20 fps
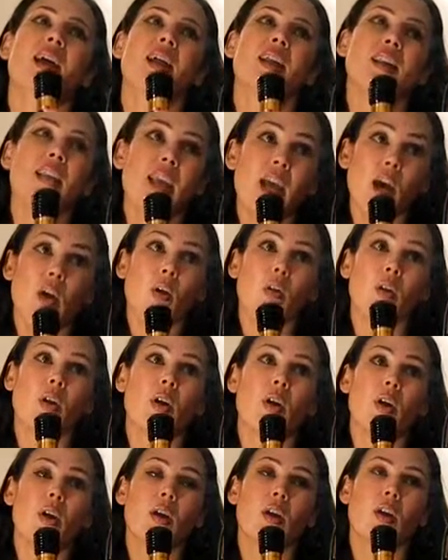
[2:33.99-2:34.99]
Now,
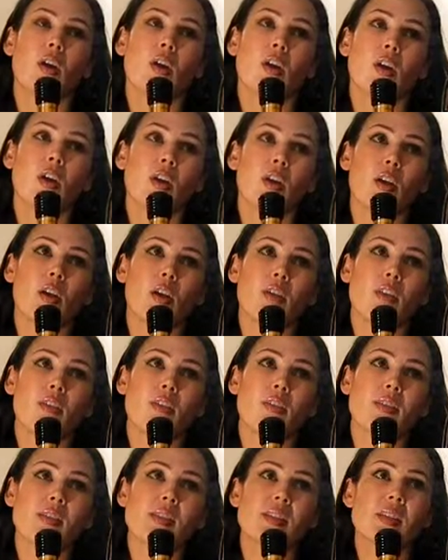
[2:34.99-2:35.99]

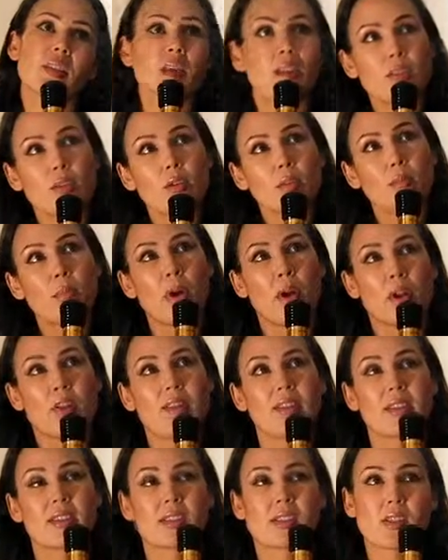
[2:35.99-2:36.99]
there's another part
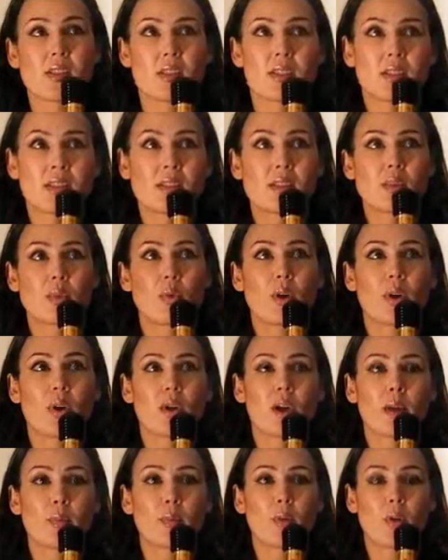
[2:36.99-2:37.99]
of this, so this is where
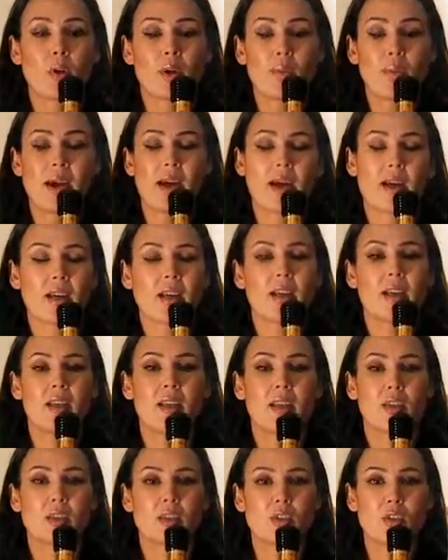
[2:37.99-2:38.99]
I'm going back
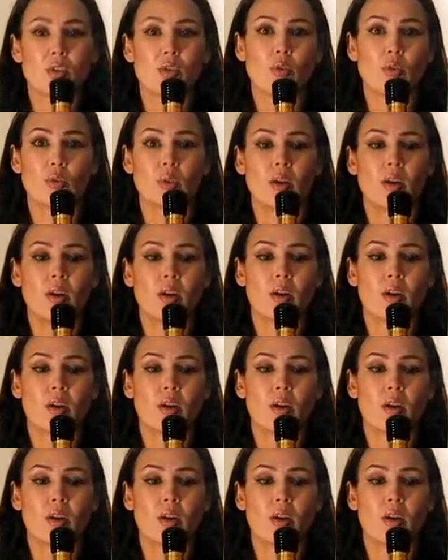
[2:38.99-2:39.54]
to